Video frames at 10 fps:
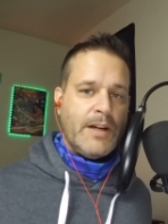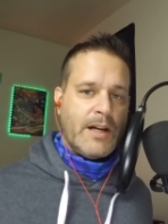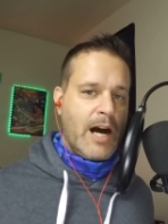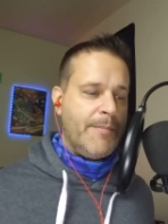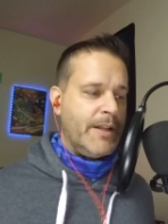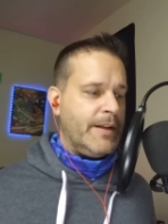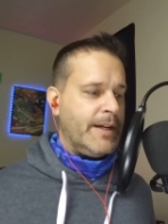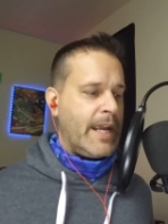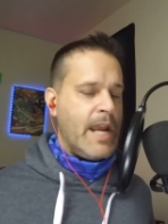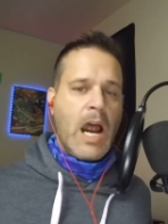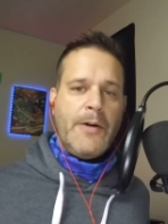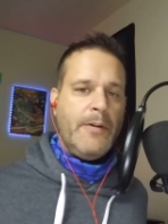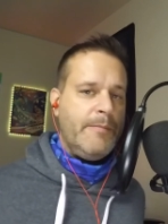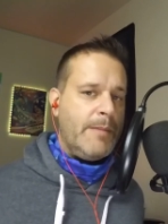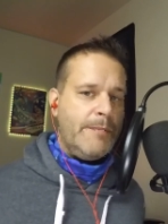a comment like, yeah, I
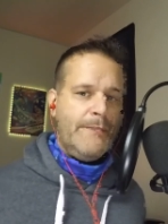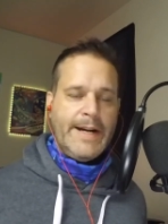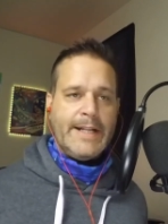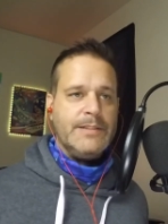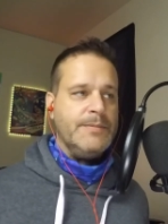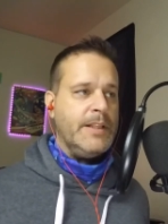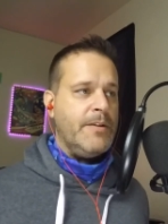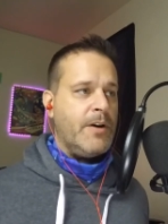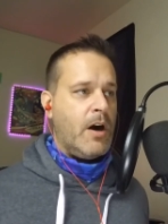remember Vegas when they were